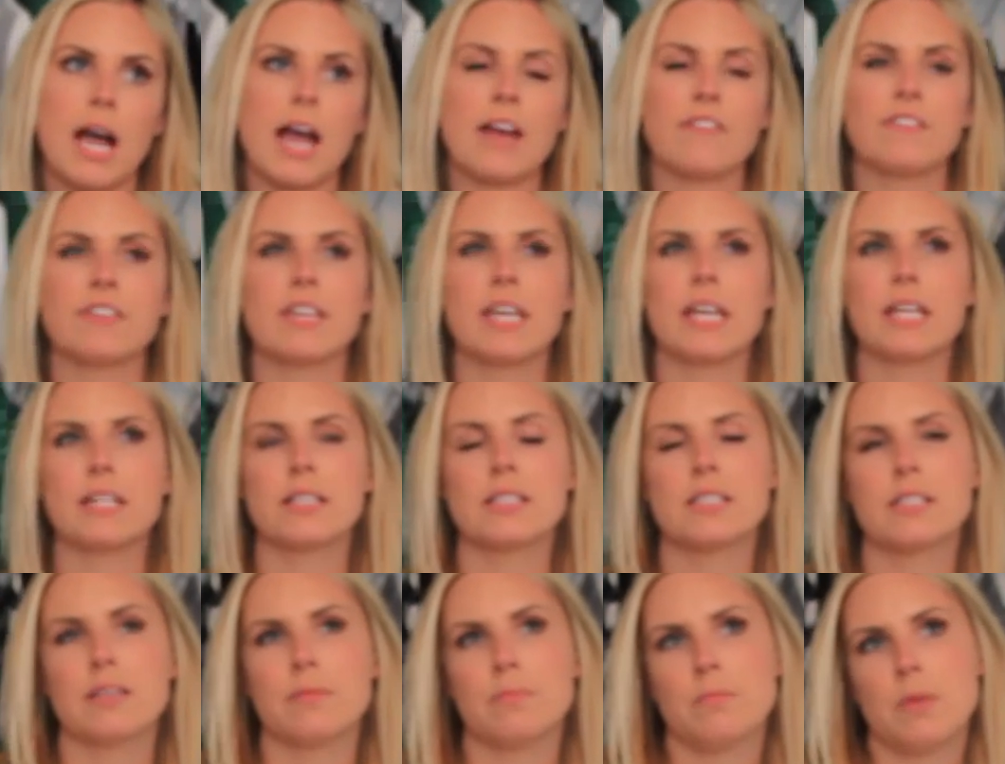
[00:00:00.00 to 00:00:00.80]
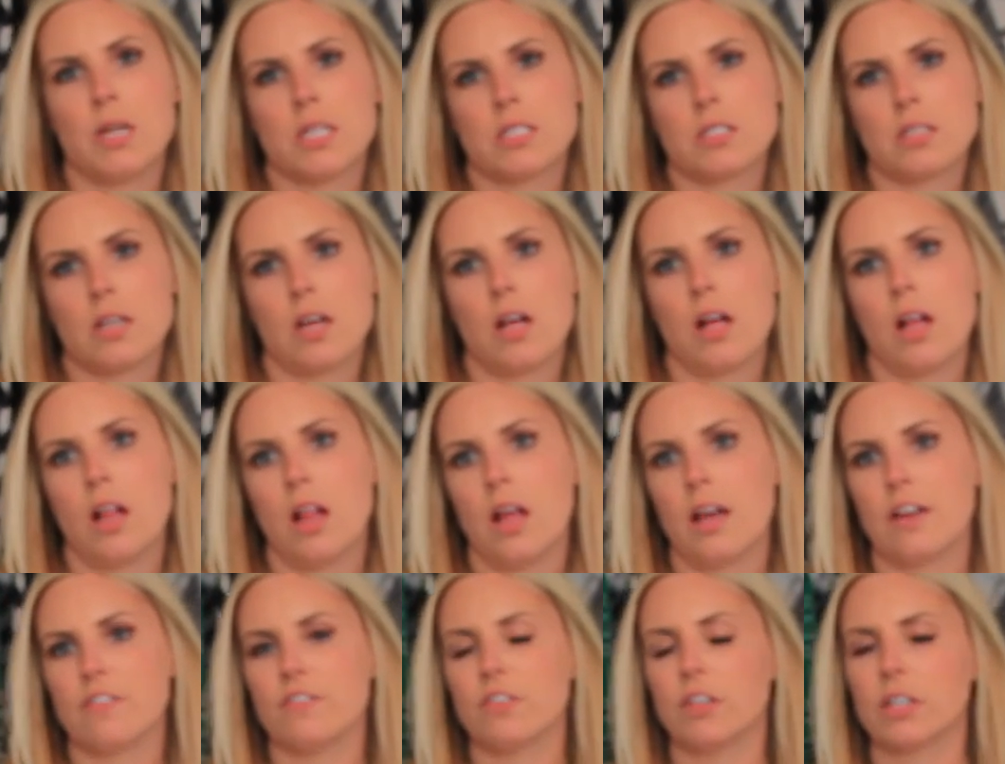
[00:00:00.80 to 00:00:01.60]
I've gained some muscle,
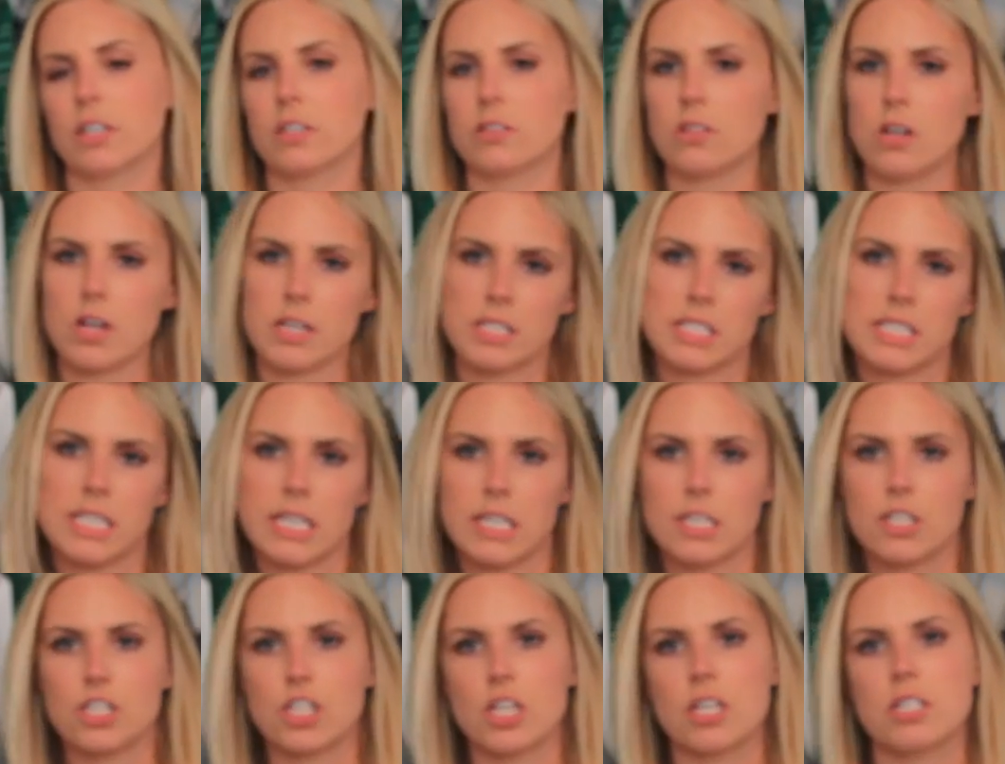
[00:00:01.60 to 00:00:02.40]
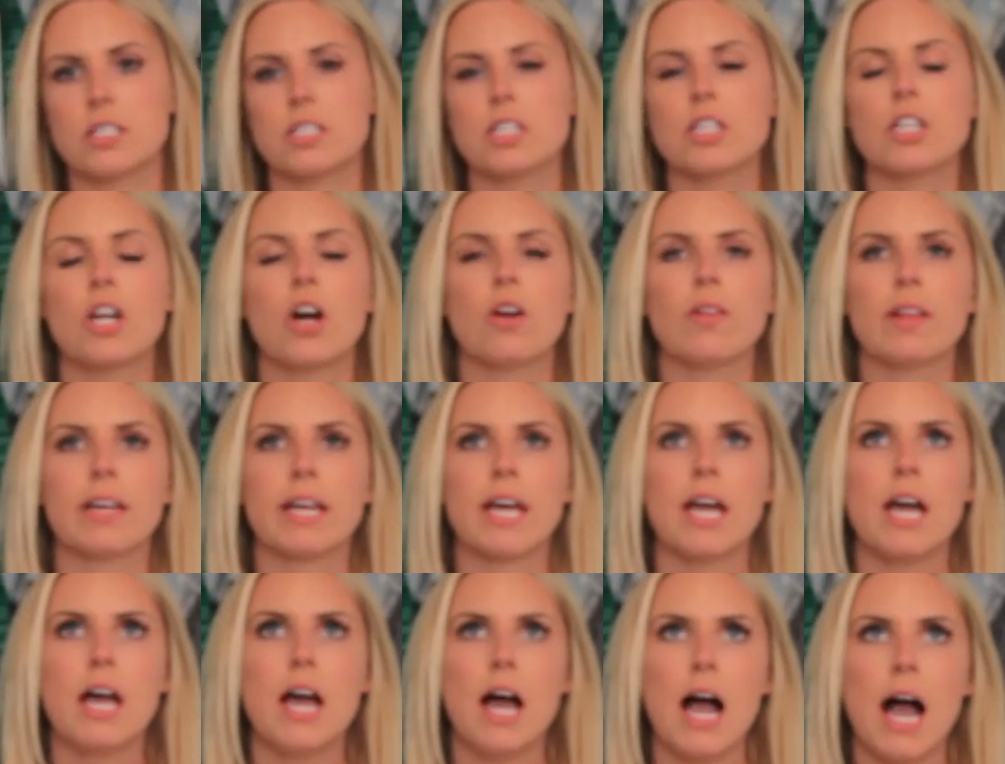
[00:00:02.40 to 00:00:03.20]
I've like lost inches, you know,
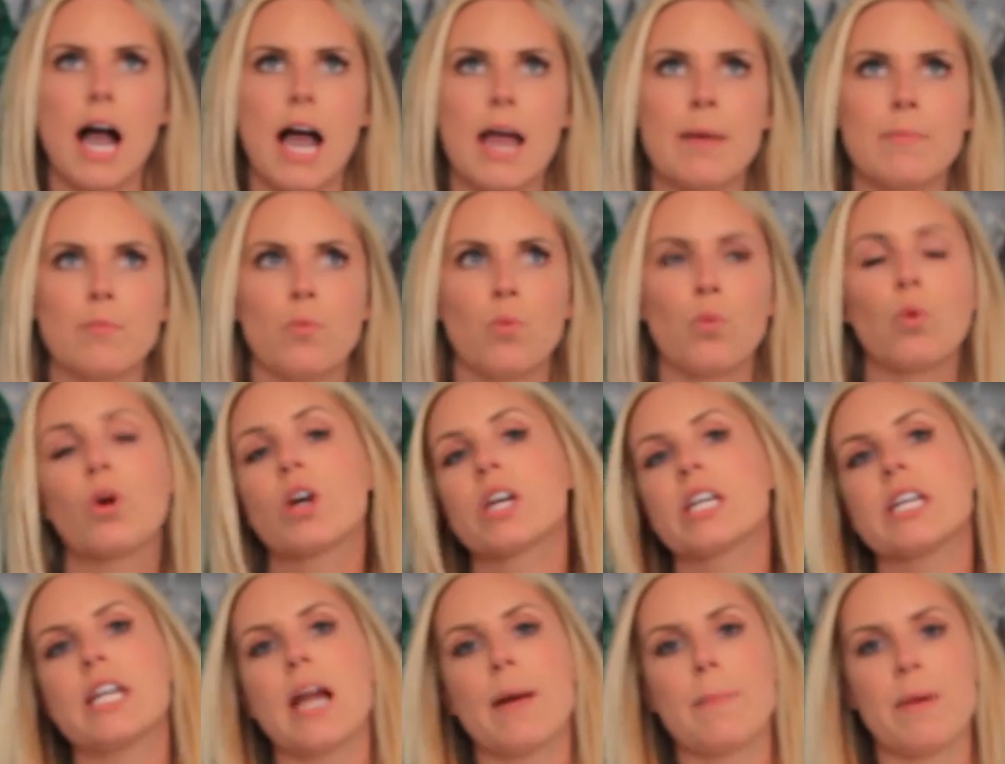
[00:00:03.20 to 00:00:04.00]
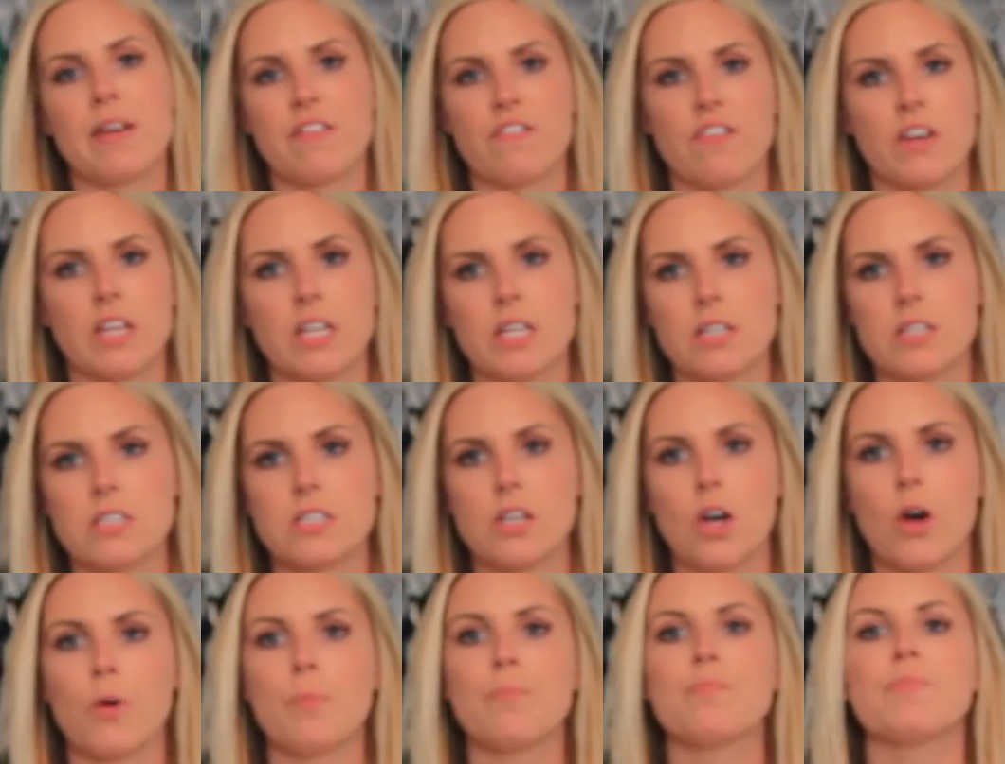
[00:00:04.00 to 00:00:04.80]
like I'm working at my fitness,
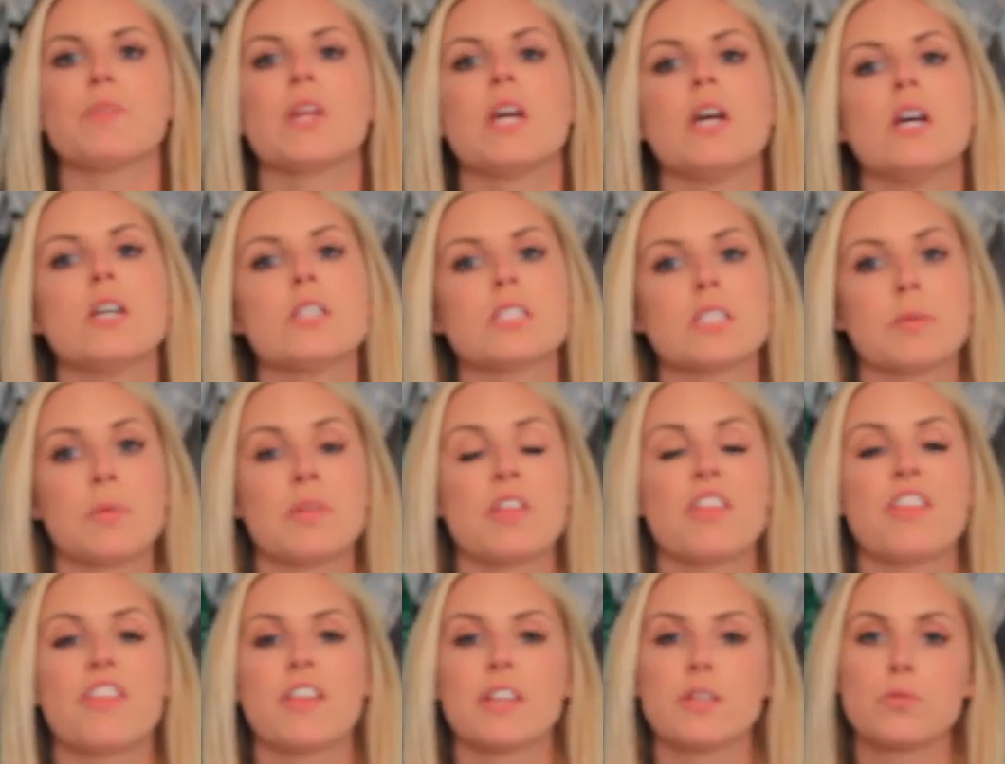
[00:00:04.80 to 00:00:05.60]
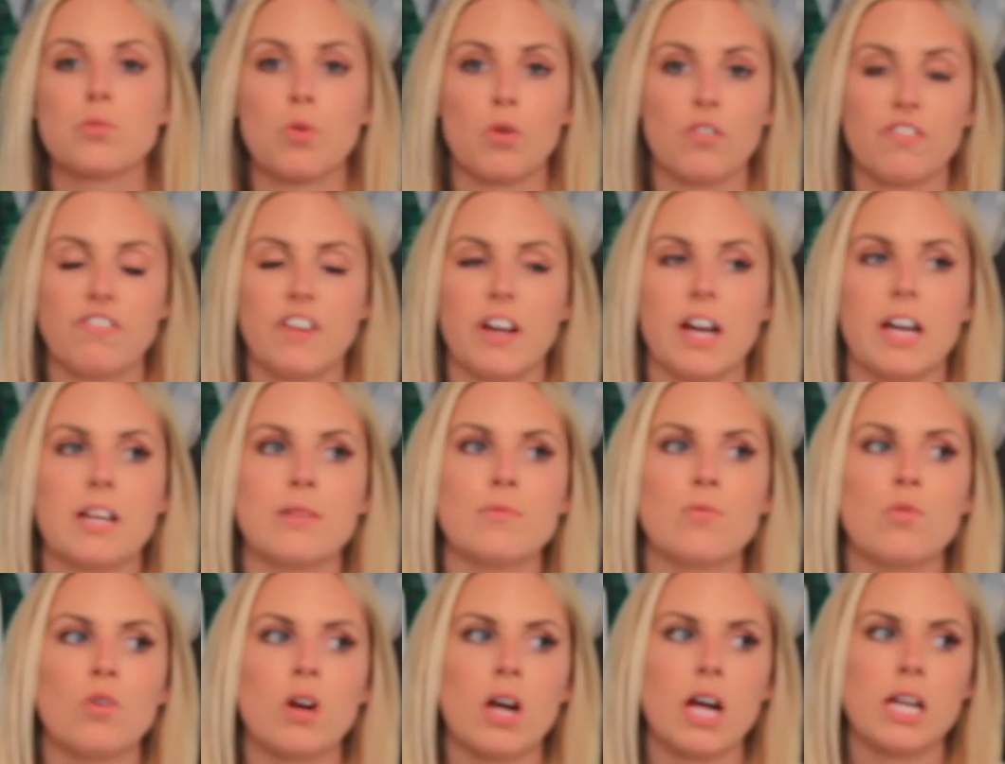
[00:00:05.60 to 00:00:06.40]
so some of the things won't fit
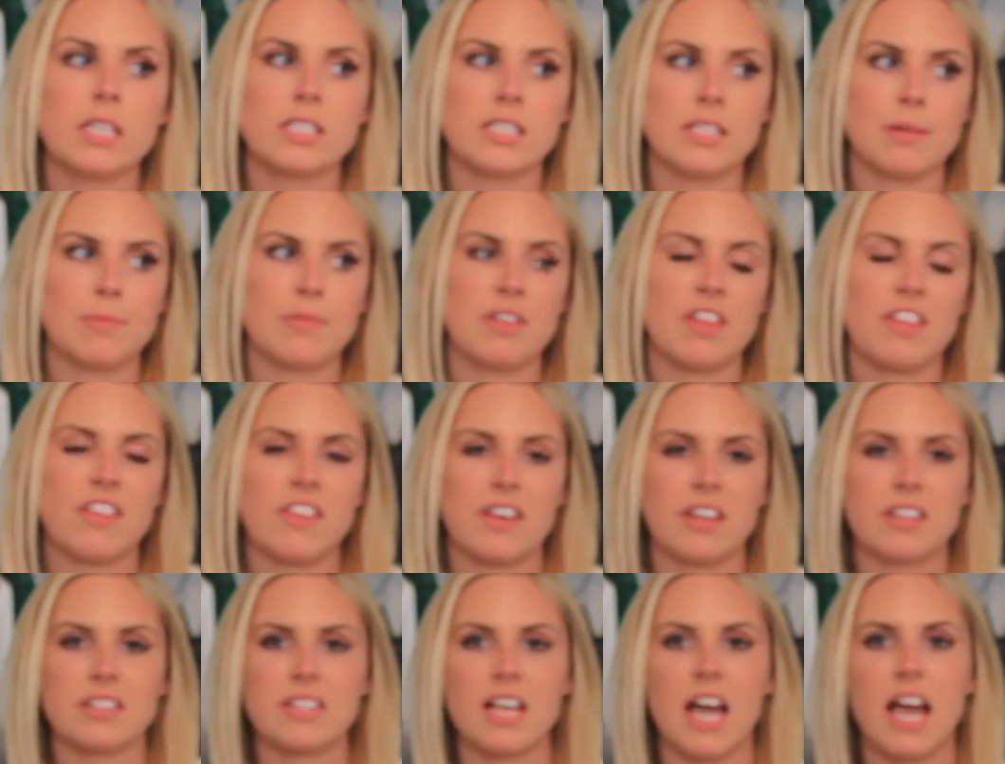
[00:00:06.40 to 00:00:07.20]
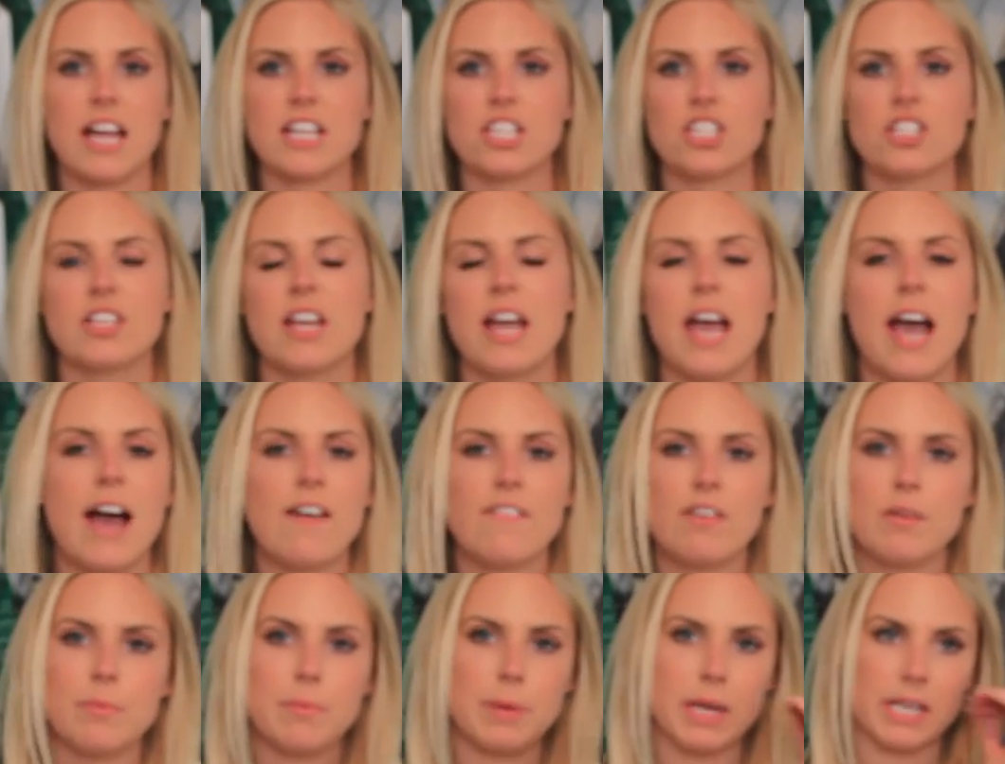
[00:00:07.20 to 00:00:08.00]
anymore and some of the things I just
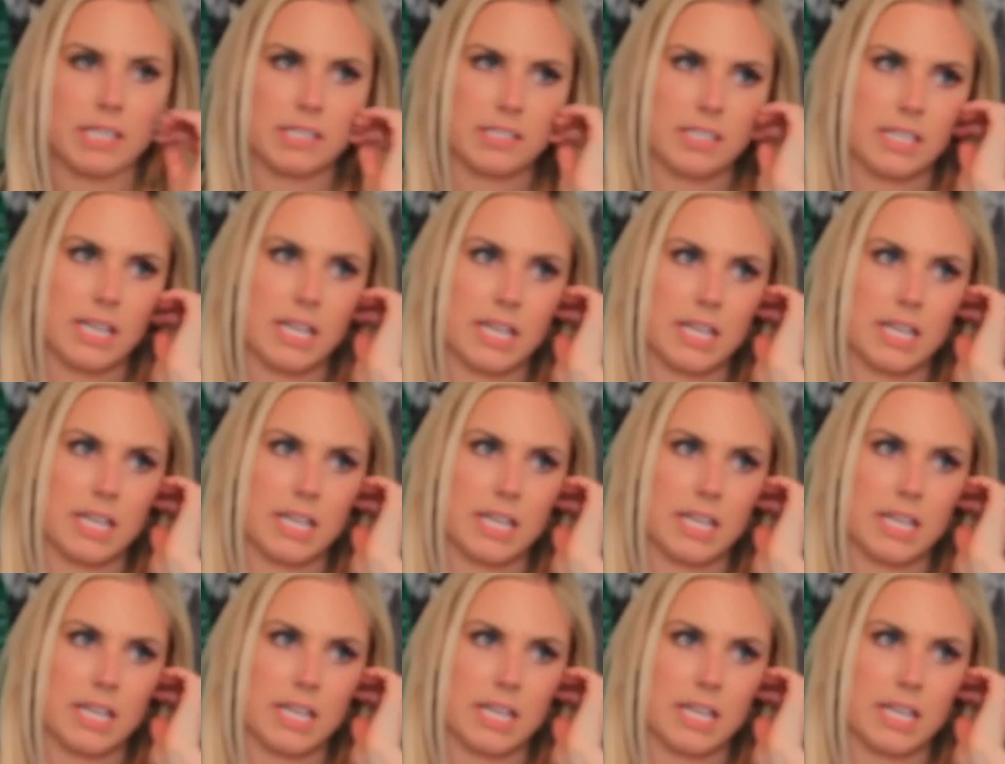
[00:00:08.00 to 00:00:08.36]
haven't missed.